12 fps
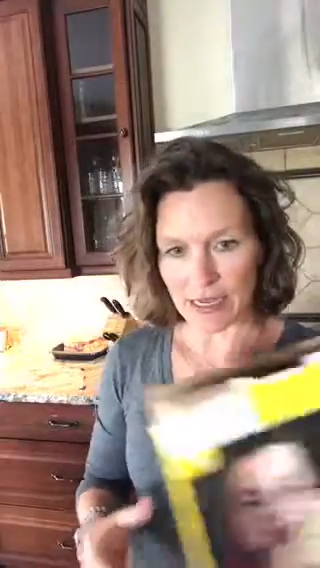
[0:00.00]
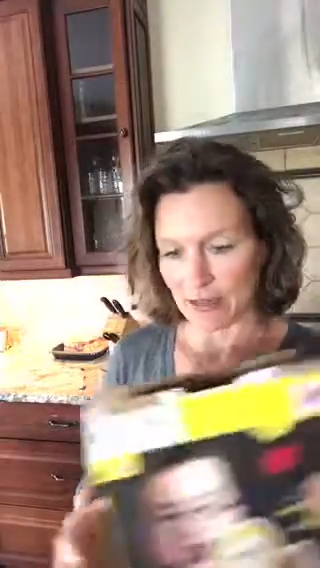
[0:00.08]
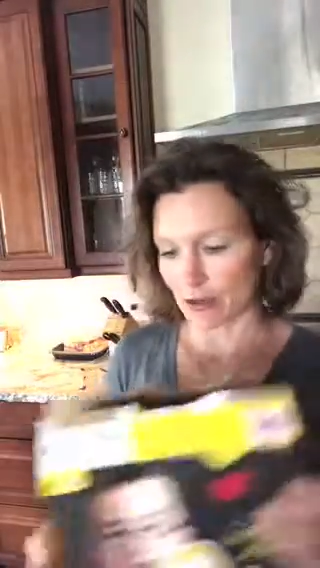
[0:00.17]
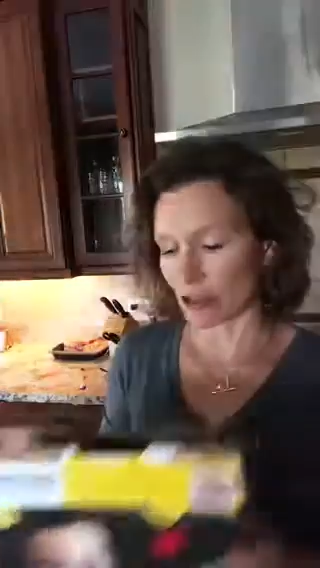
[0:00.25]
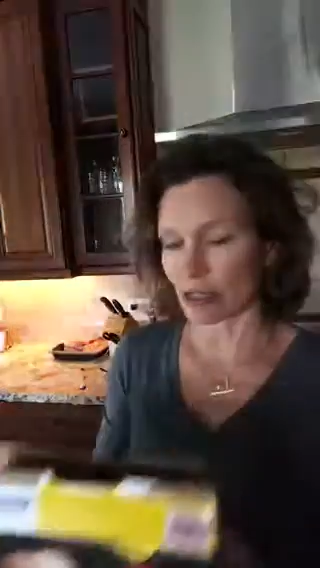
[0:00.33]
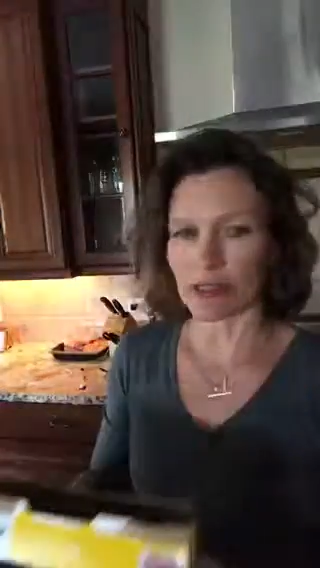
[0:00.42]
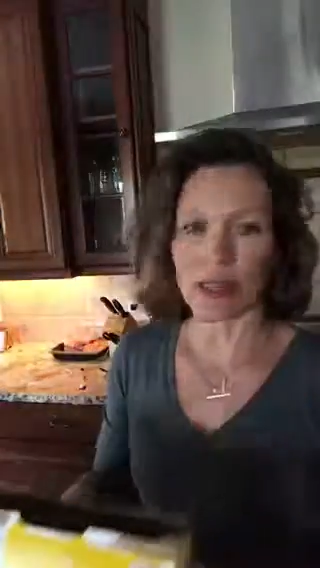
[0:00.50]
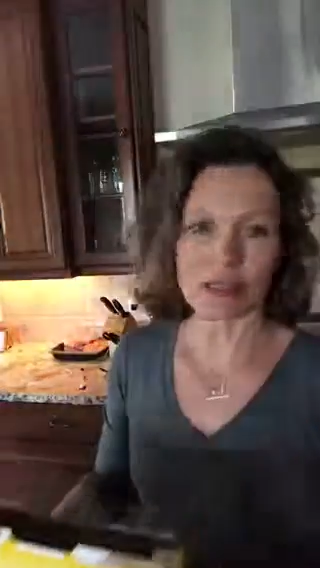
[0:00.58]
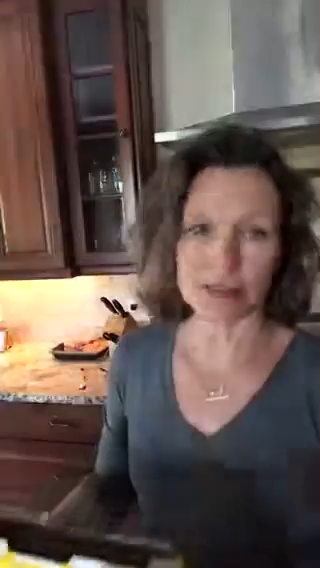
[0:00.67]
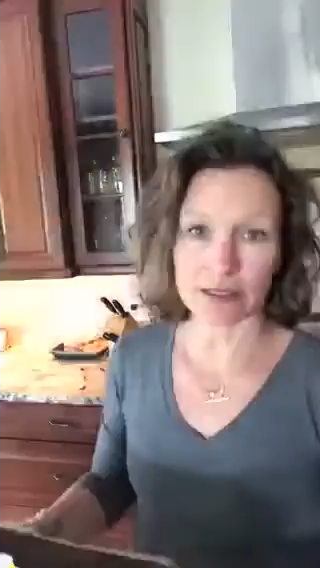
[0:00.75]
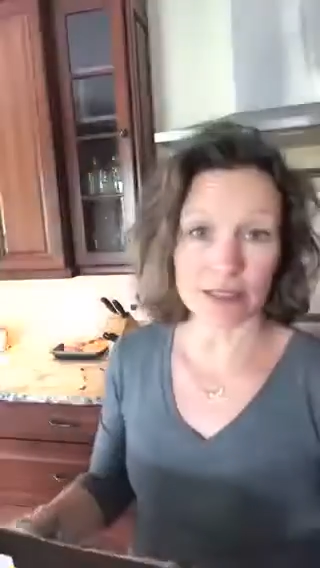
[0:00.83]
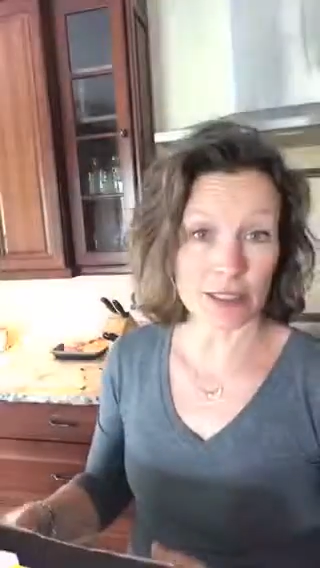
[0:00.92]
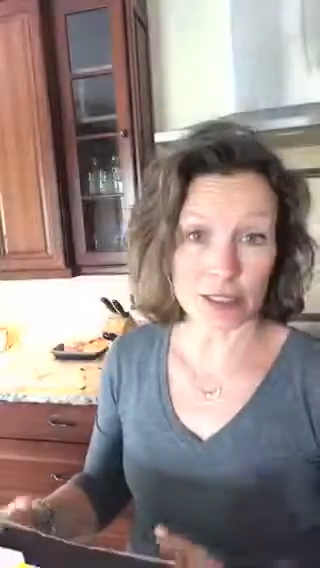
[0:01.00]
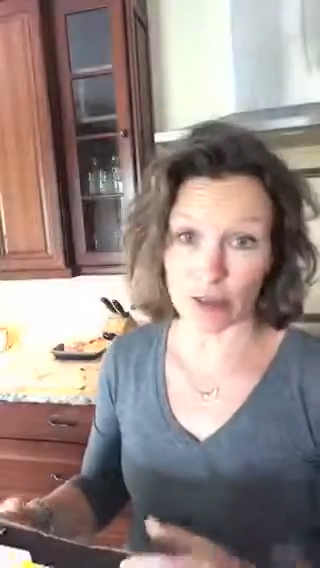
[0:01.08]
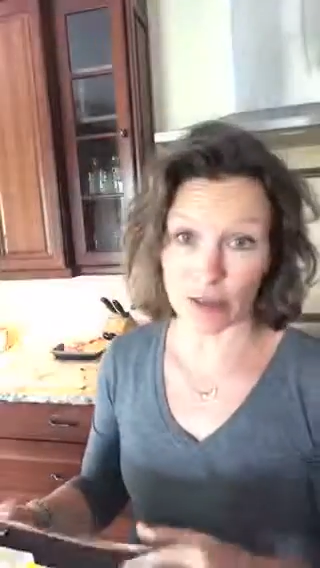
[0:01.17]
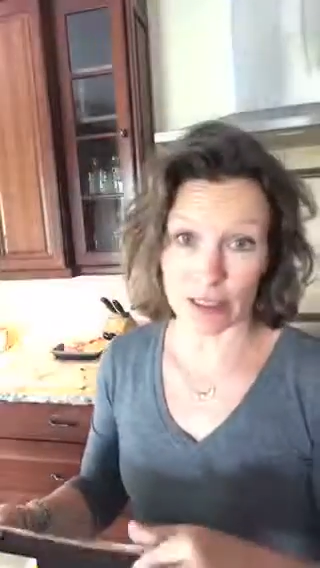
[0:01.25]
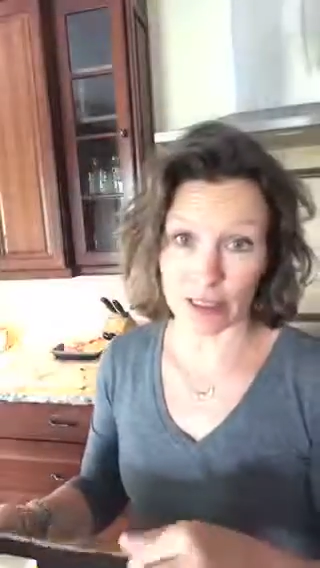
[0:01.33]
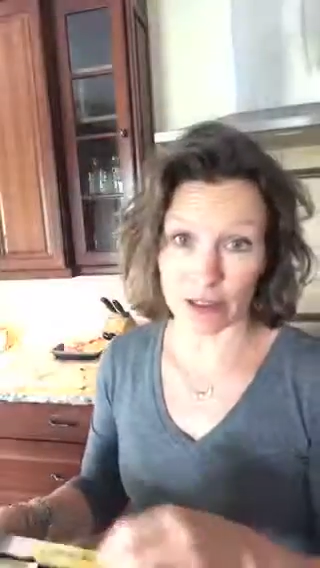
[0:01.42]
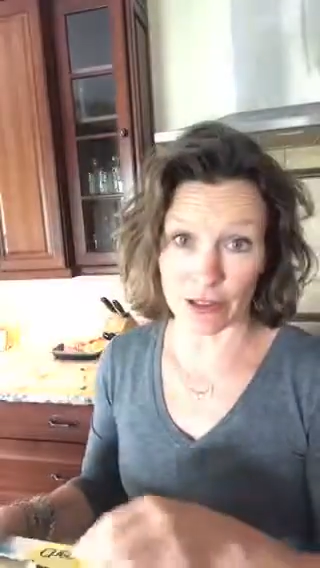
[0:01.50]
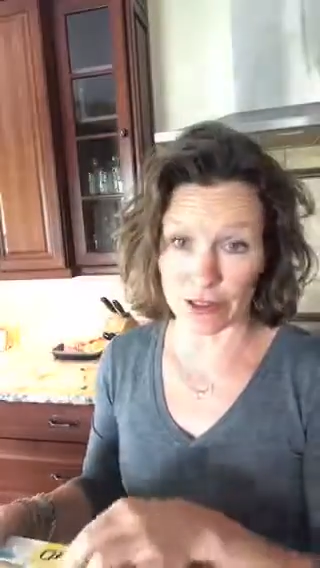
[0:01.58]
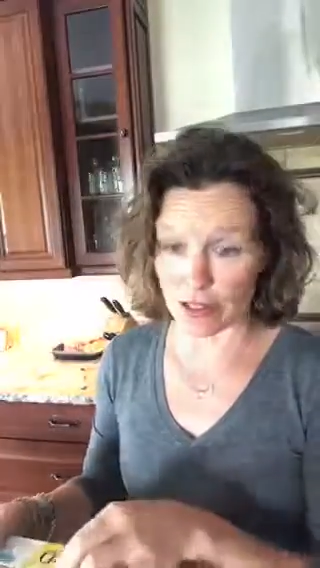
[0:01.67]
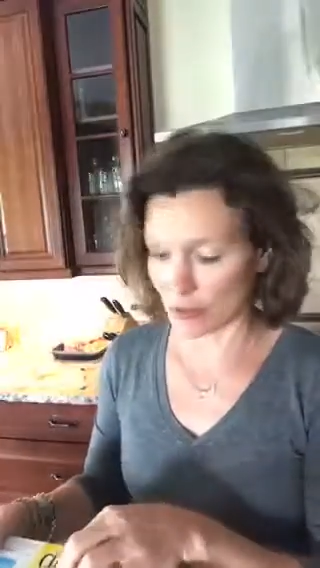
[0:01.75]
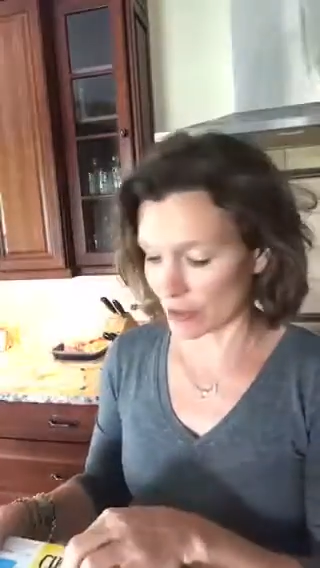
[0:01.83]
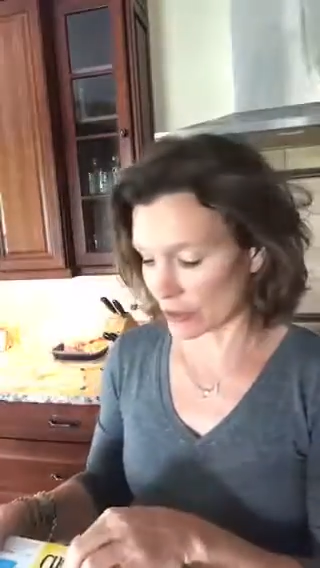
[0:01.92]
and there are lots and lots of great
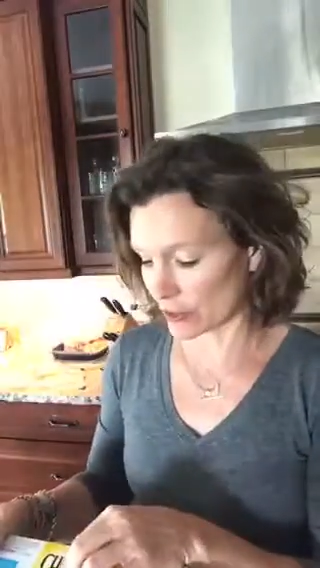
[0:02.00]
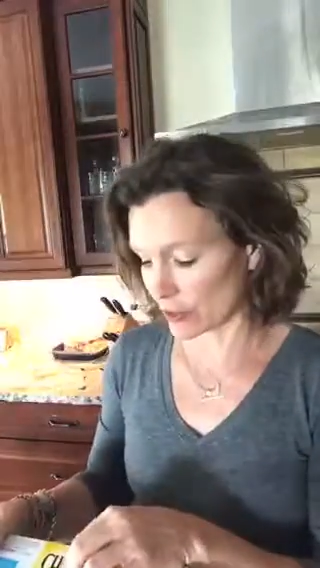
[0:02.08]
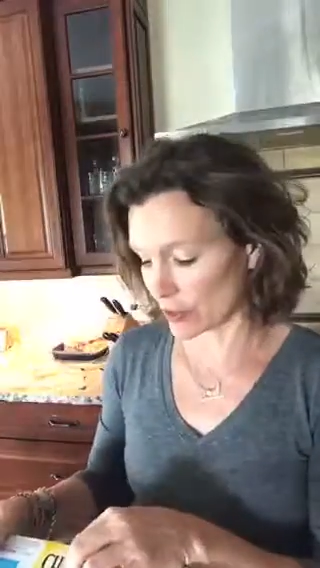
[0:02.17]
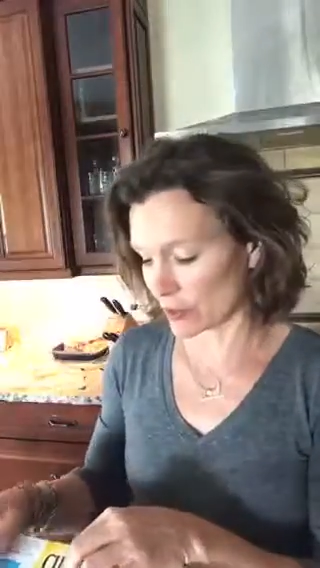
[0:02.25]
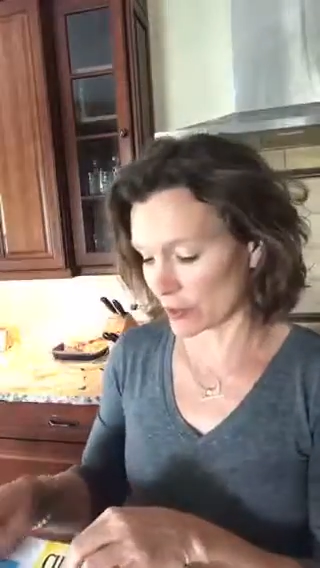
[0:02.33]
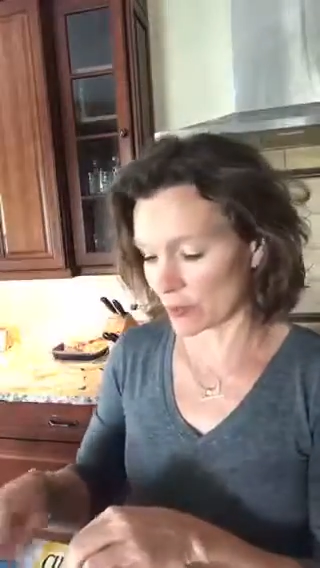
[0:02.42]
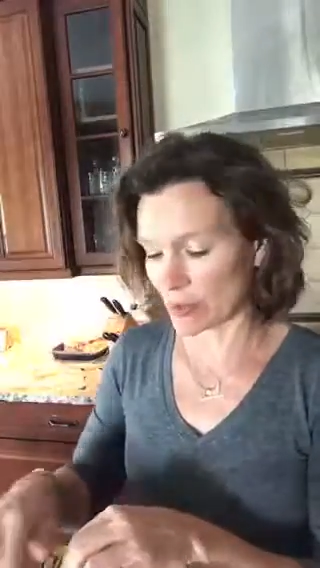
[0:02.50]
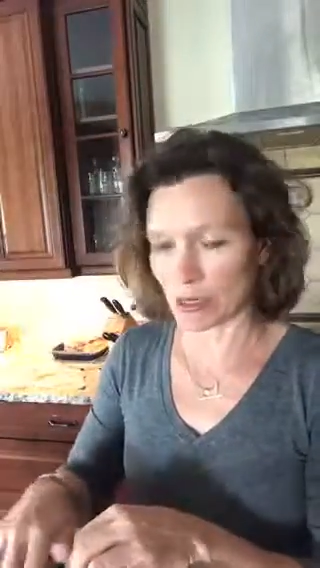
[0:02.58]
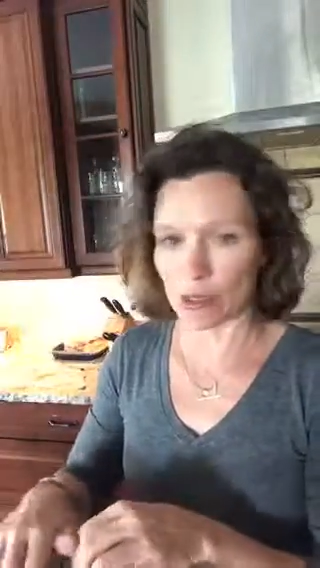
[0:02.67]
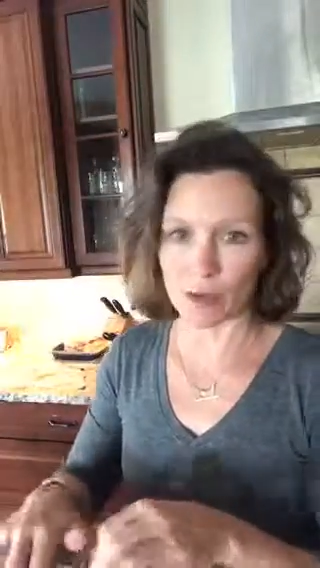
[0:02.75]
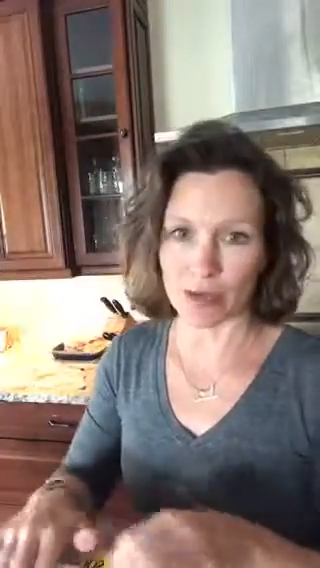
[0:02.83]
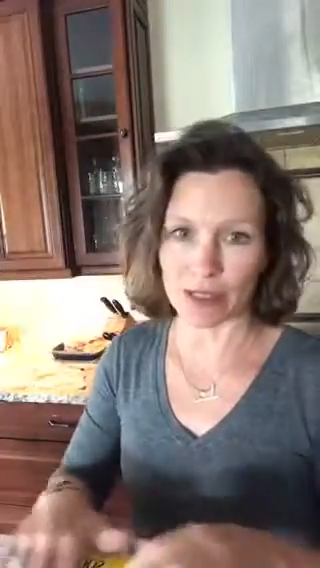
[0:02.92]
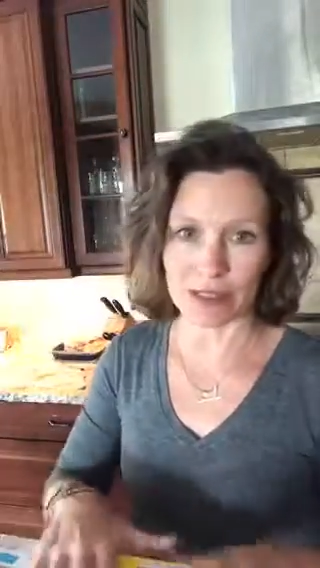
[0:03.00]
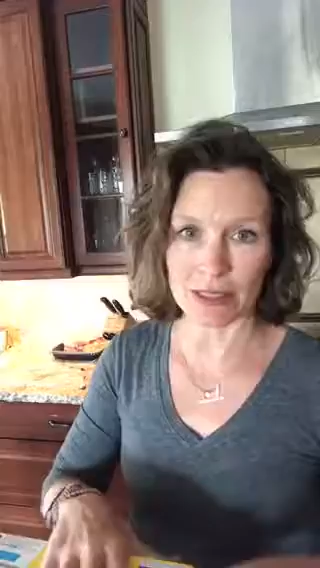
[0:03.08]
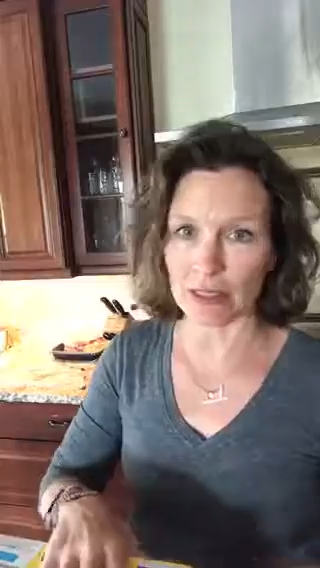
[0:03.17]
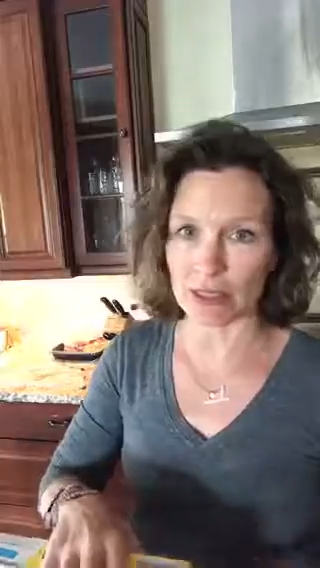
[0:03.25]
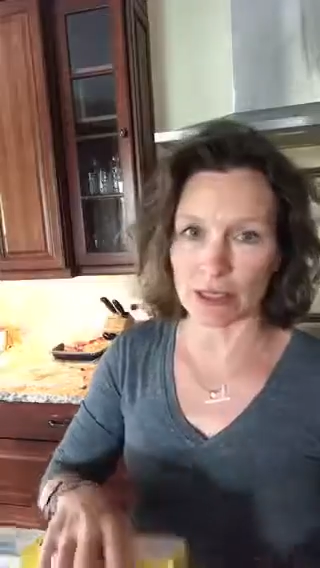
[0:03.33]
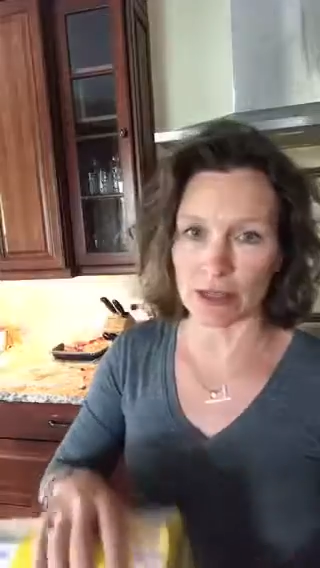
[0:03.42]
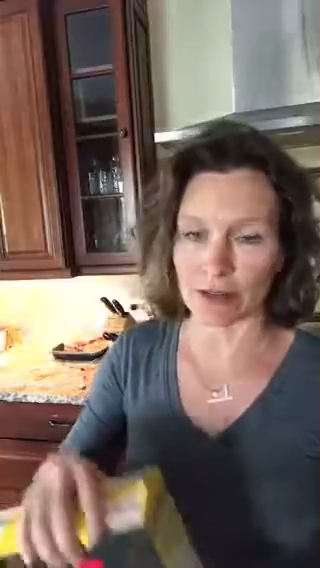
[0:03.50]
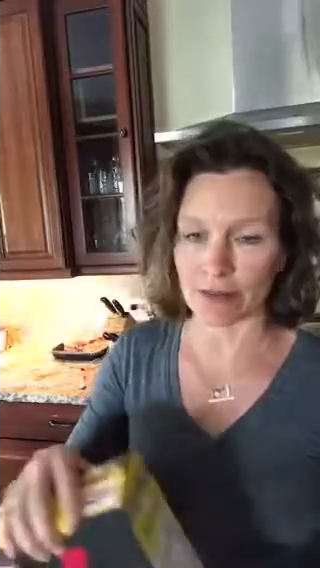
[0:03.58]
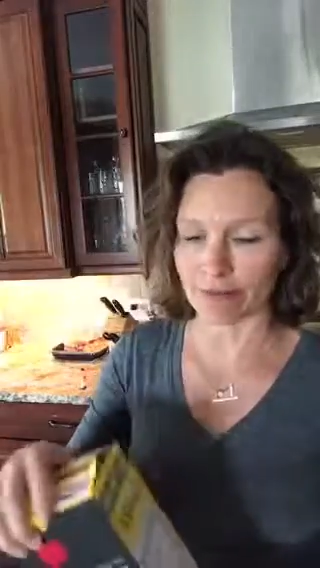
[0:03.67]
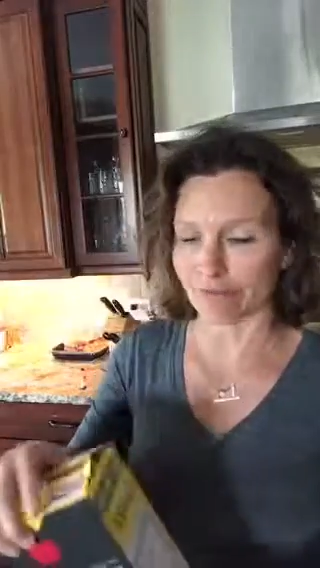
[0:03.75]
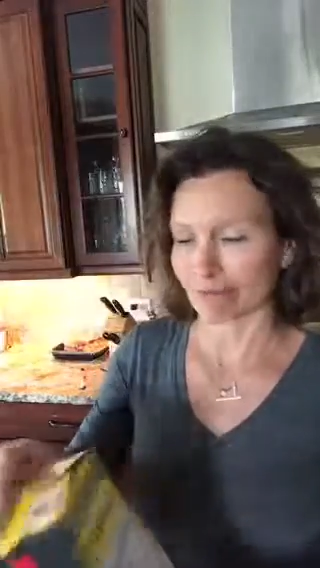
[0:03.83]
cereals out there, so this is by no means a